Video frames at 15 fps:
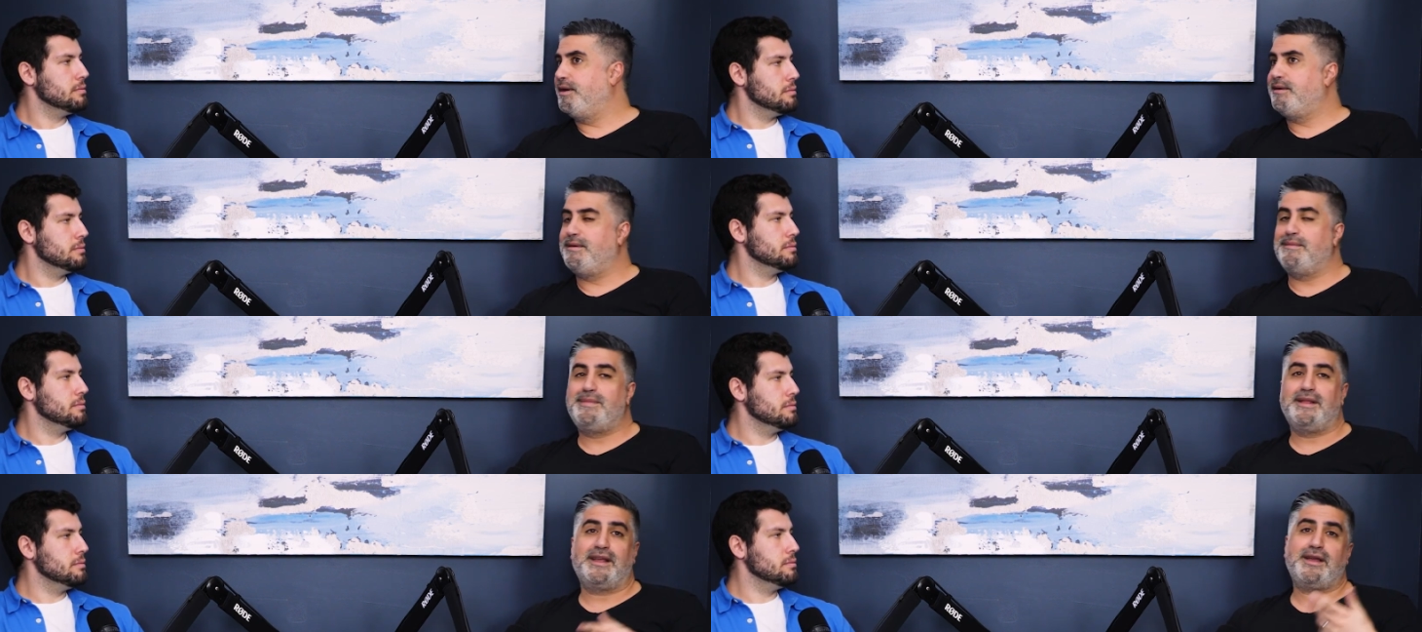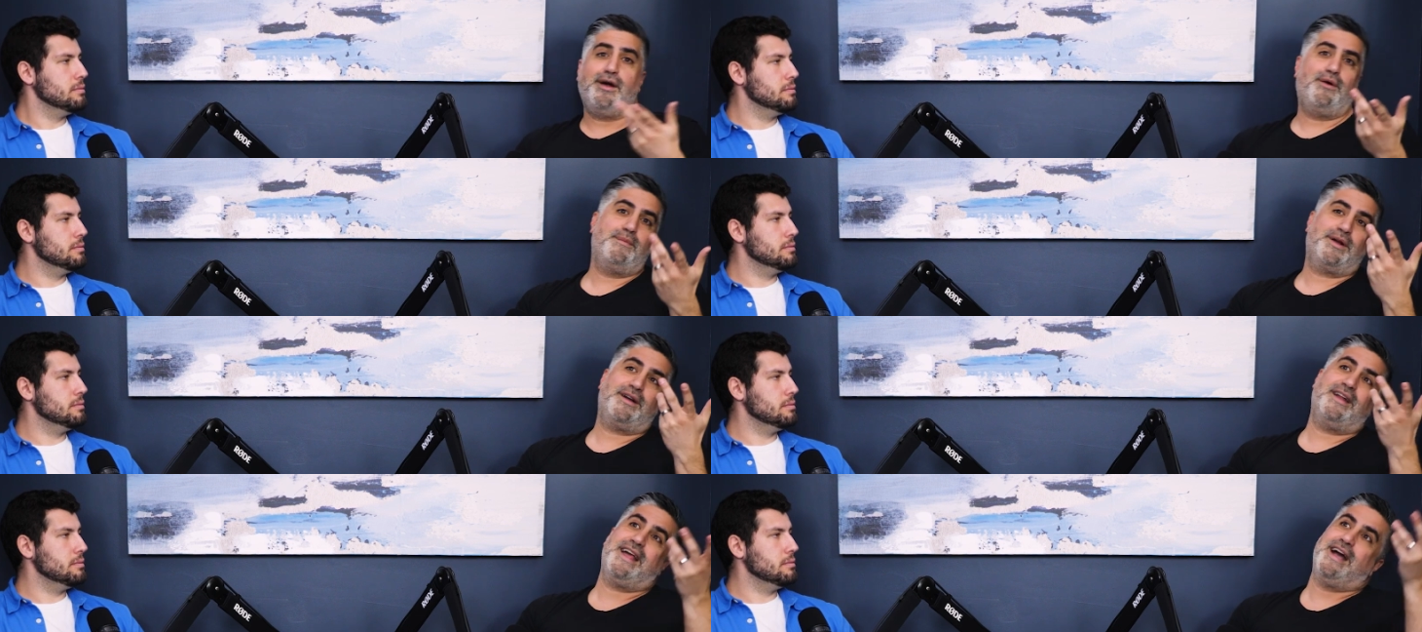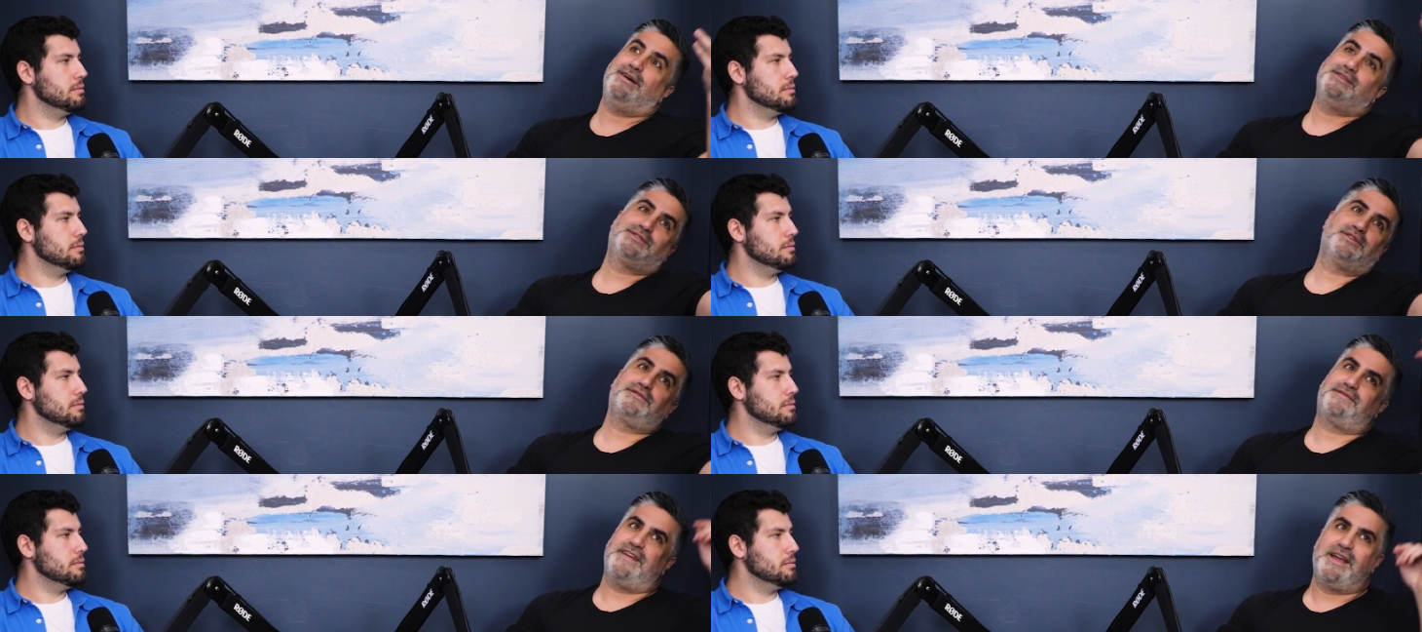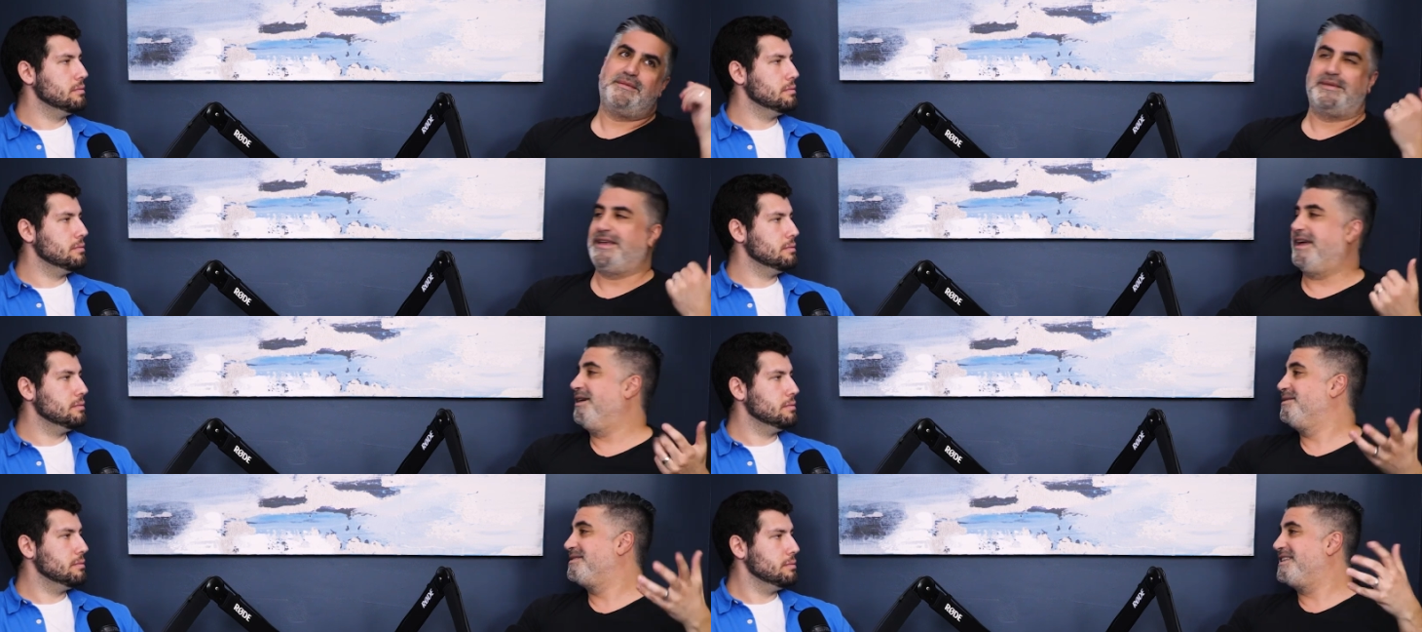Speaker 1: and I'd be like, oh my god, how's your family?
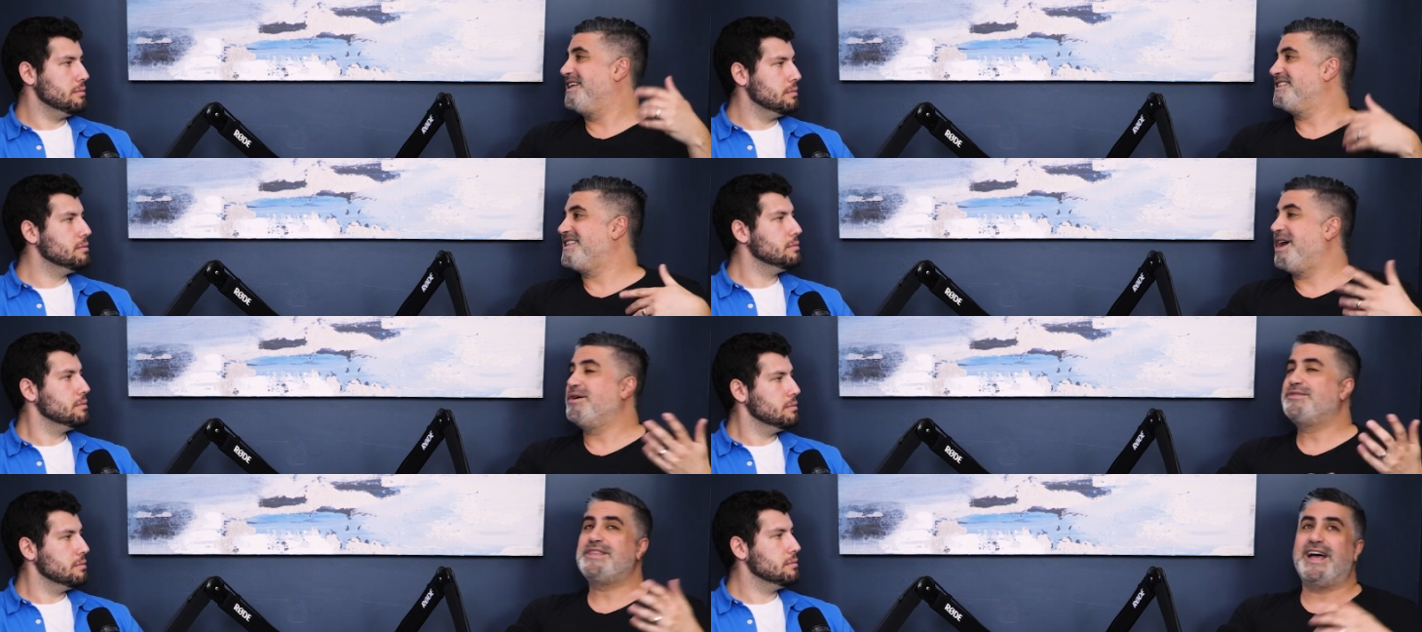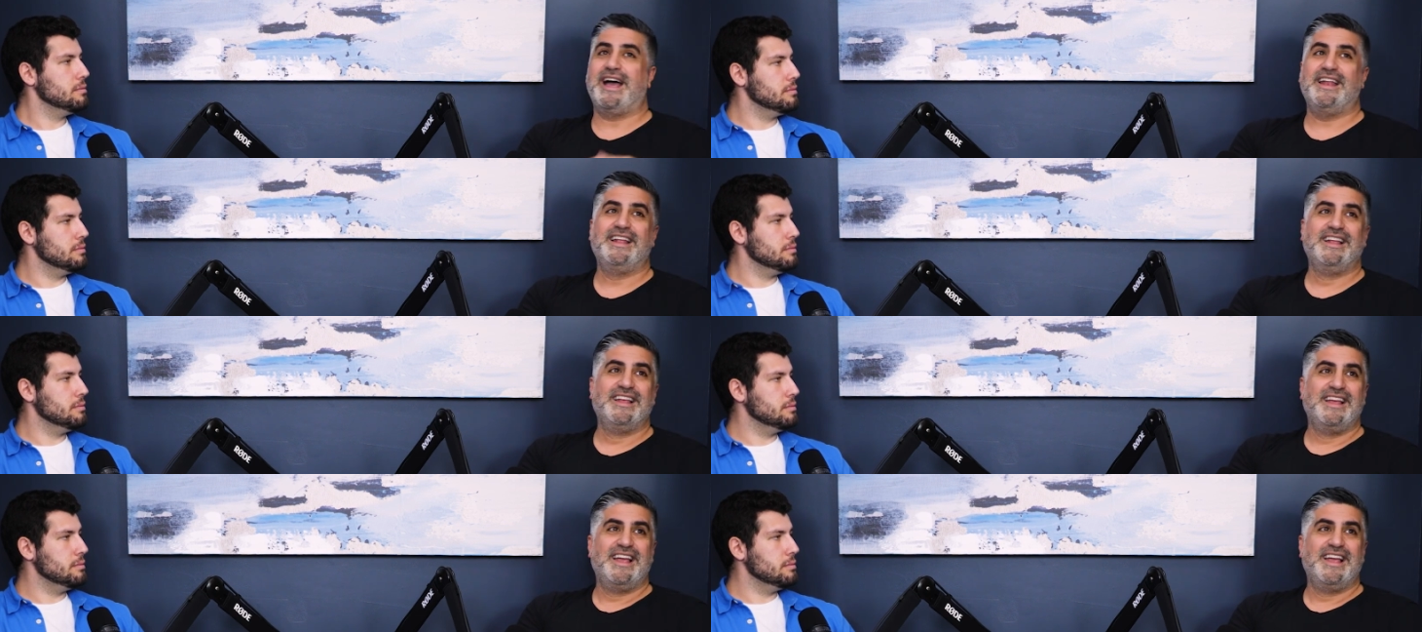How's this? How's that?